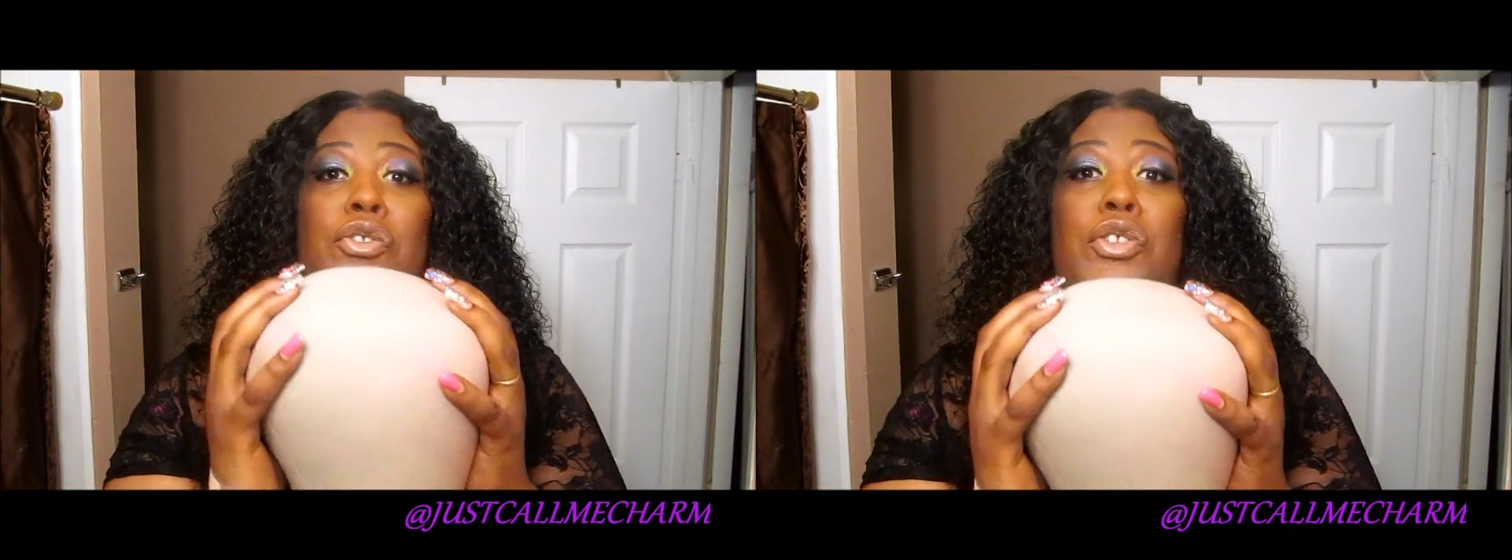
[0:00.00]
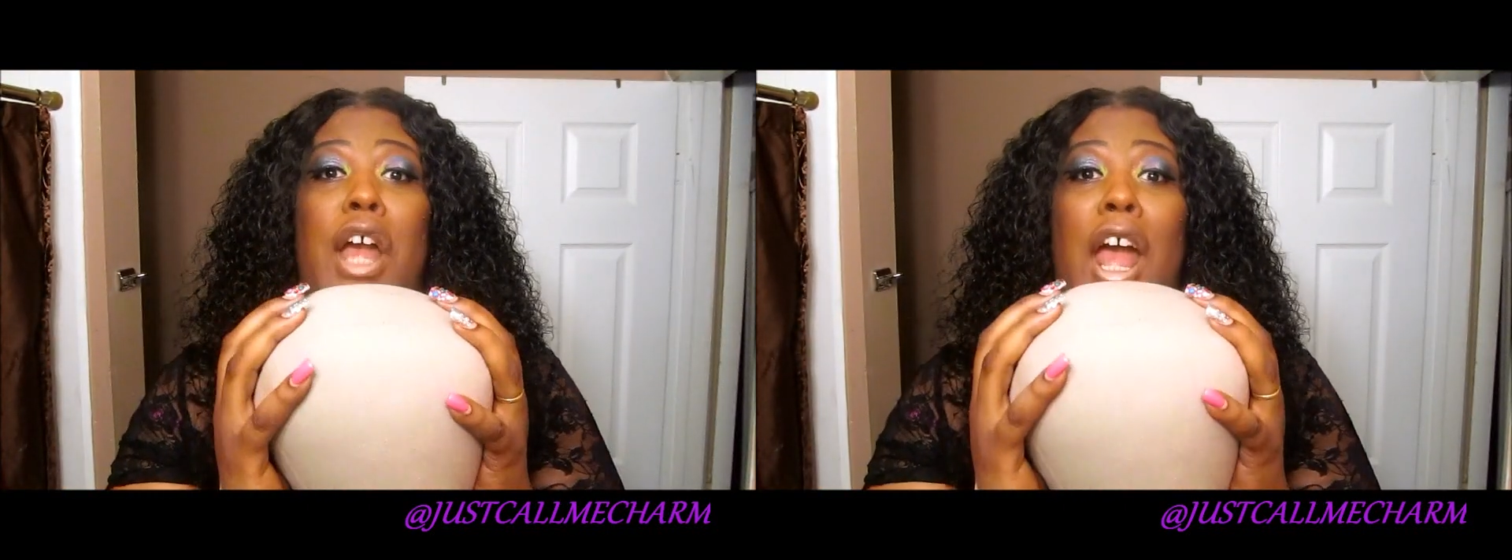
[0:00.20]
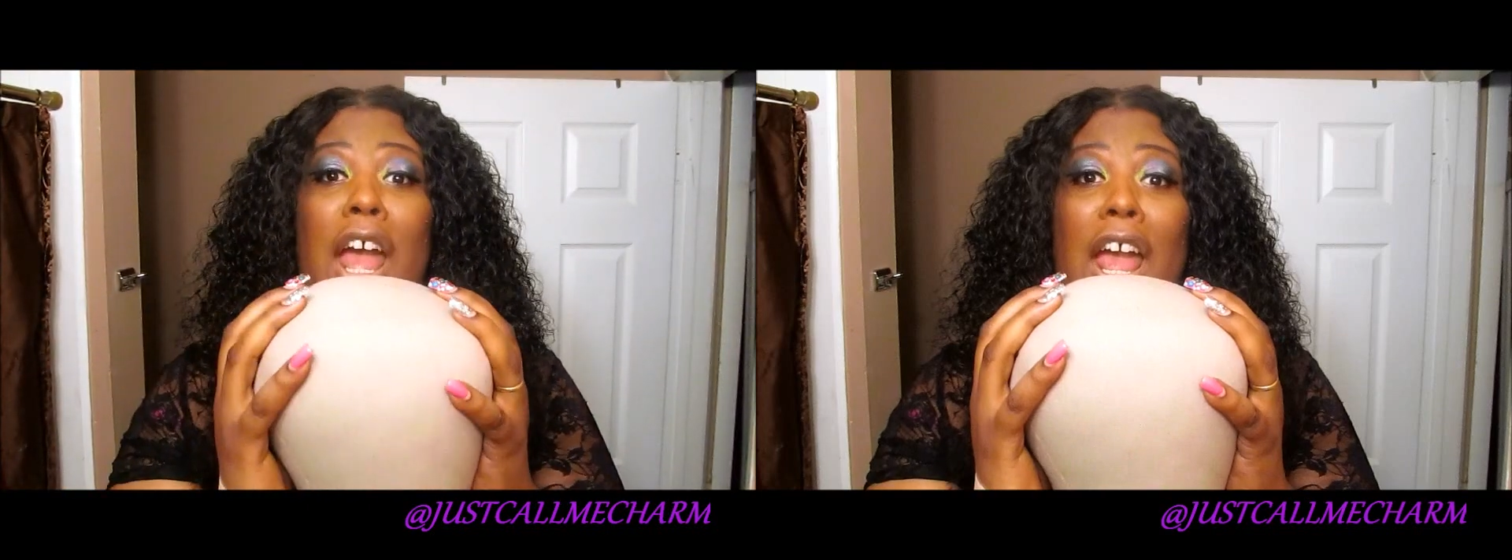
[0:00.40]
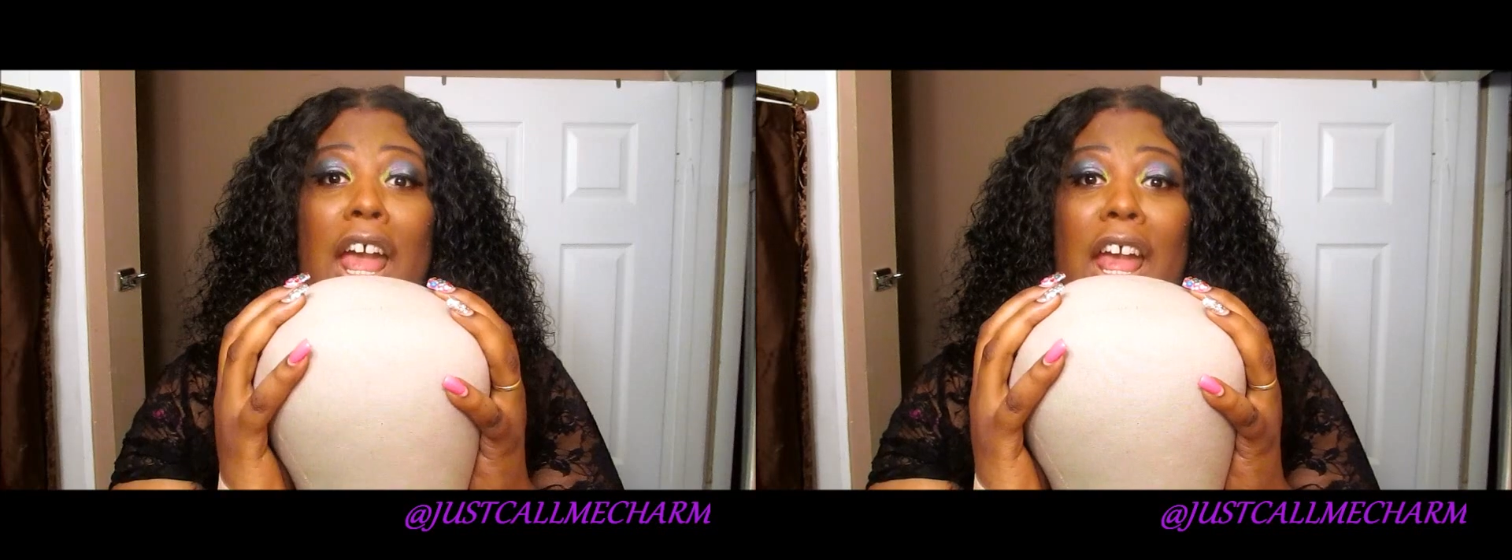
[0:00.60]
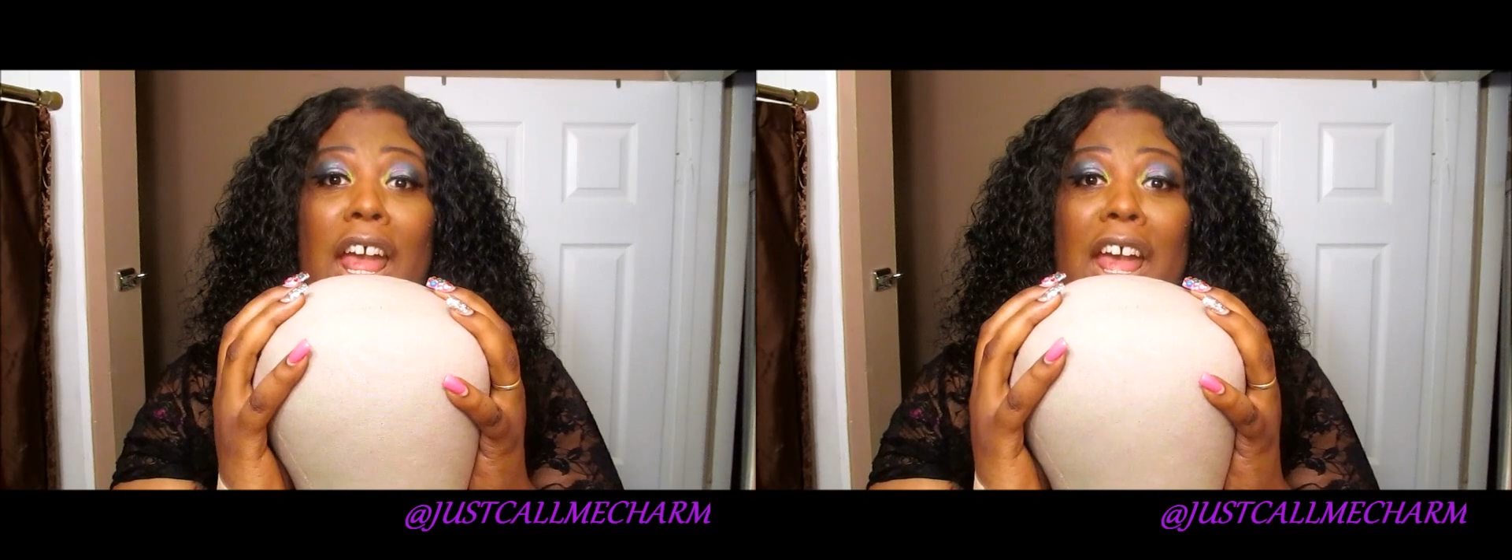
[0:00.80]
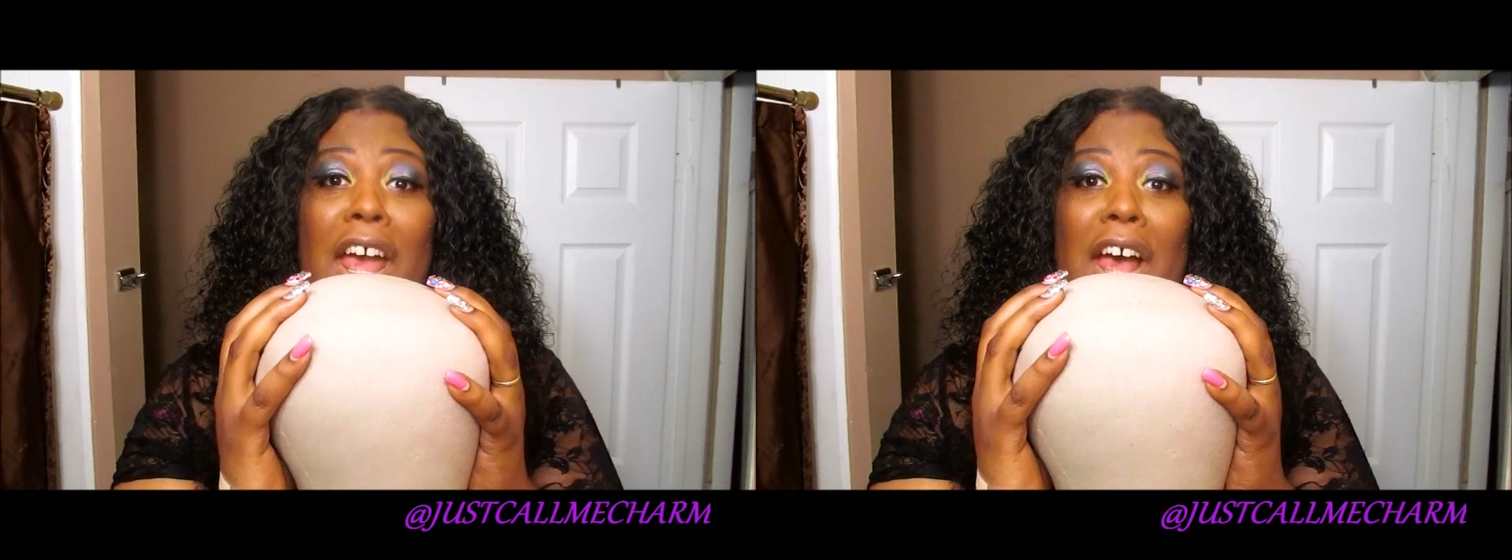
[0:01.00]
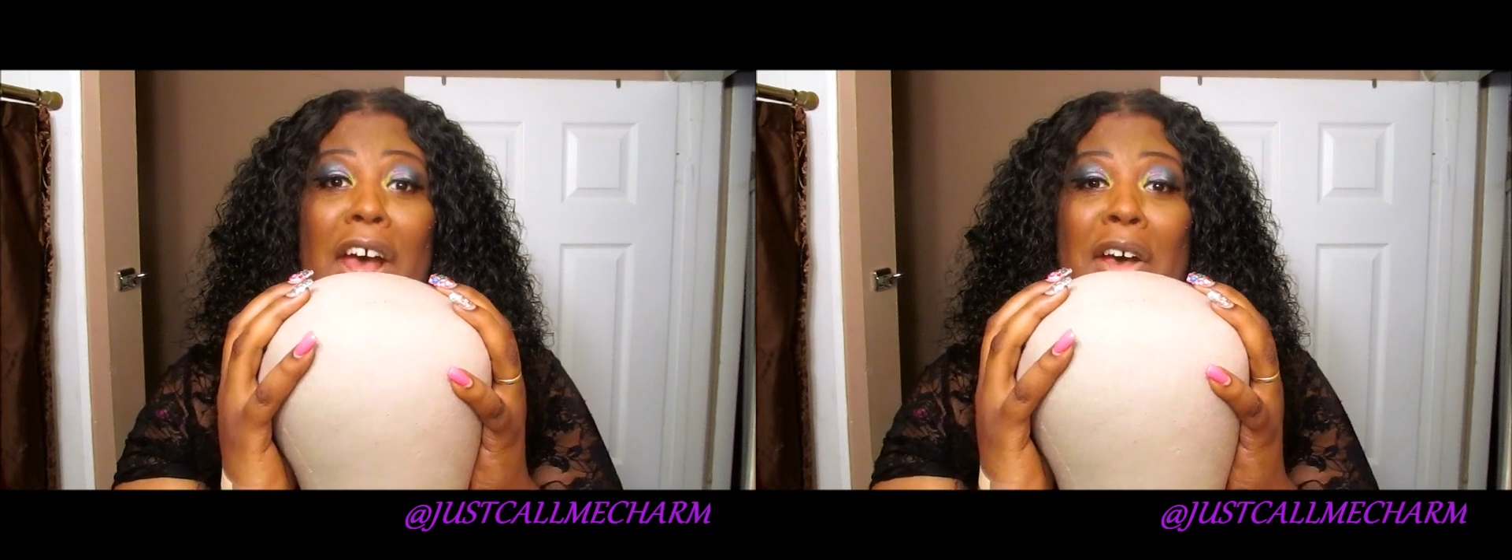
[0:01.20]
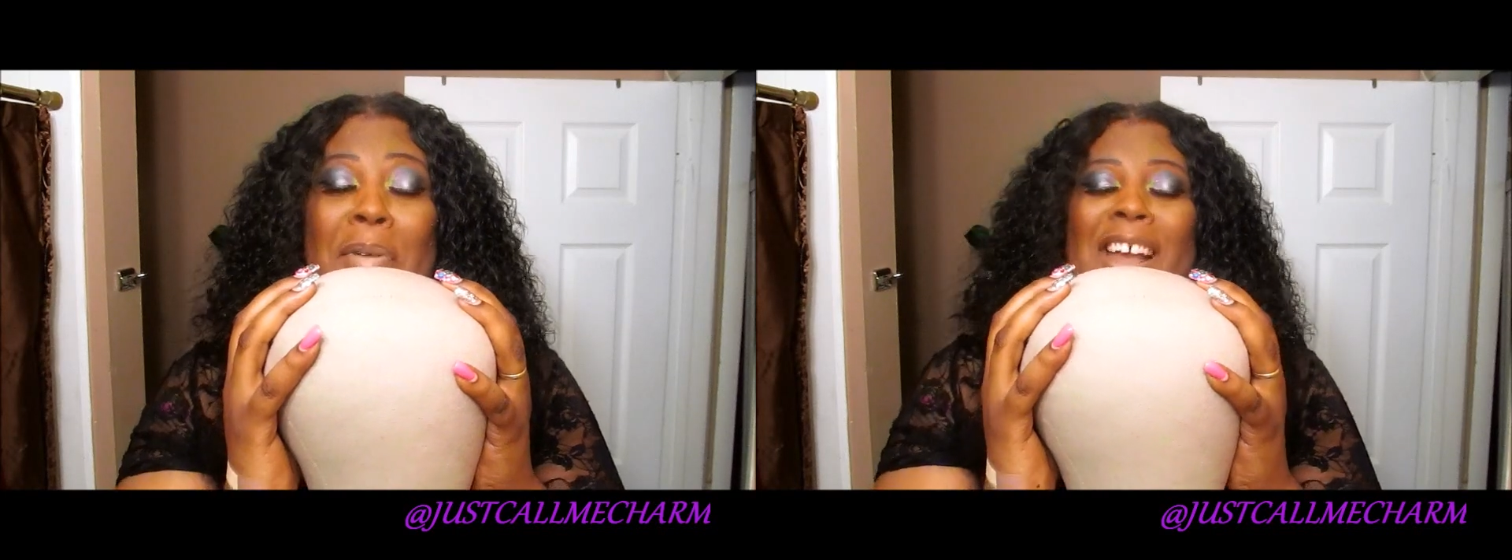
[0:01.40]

Damn!